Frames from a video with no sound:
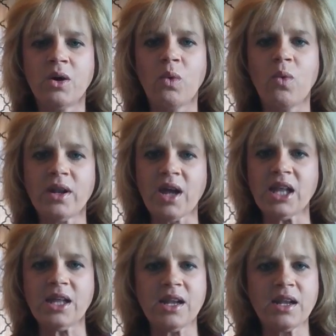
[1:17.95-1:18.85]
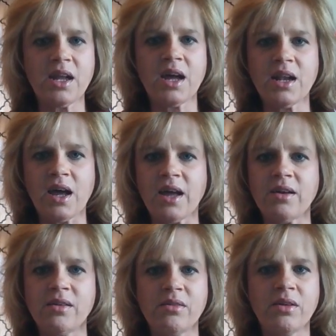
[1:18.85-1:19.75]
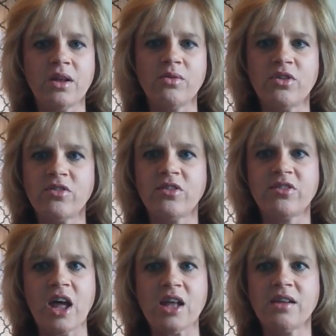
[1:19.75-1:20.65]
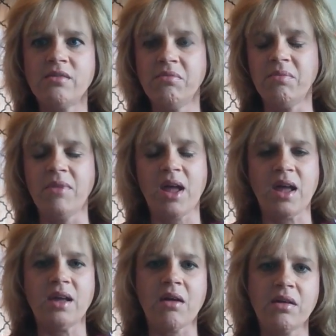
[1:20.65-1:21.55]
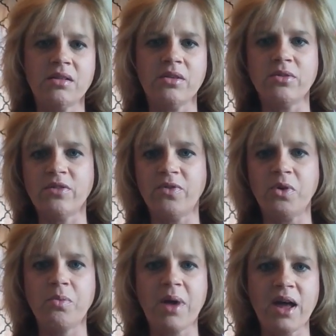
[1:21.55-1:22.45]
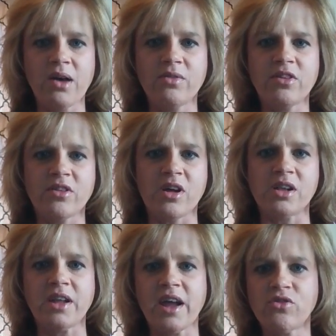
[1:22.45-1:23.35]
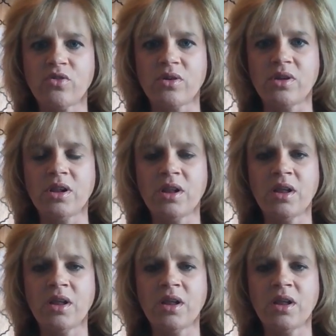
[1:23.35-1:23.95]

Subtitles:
one night late at night, I just decided, hey, I can lose a few pounds. It's all natural.